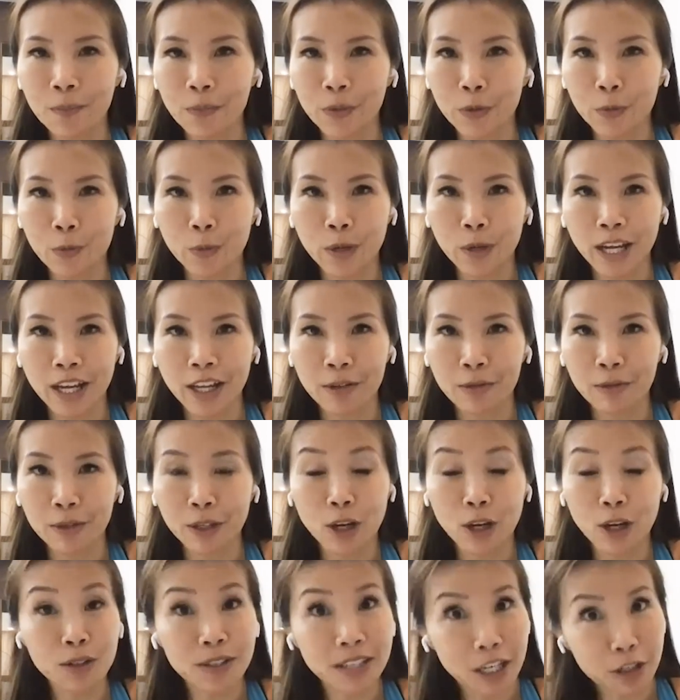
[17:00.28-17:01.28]
when
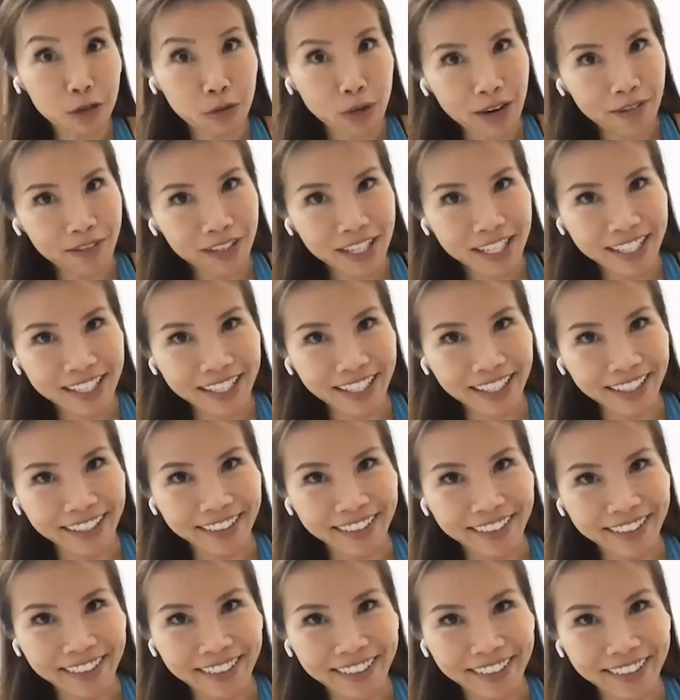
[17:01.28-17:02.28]
we all start traveling again,
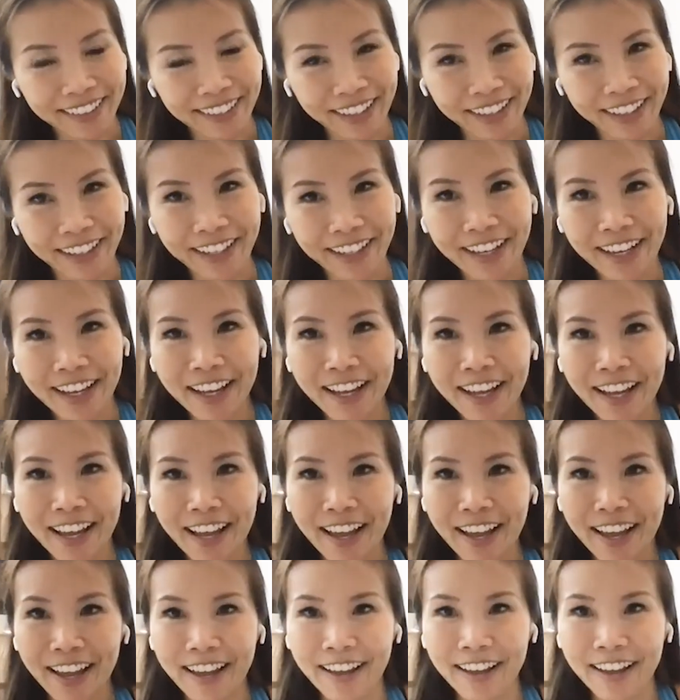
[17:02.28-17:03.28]
okay,
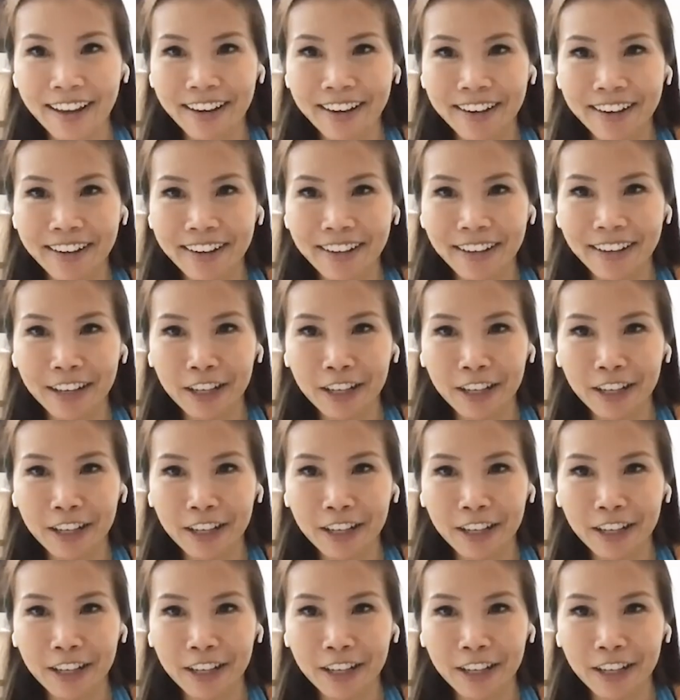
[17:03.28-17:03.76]
and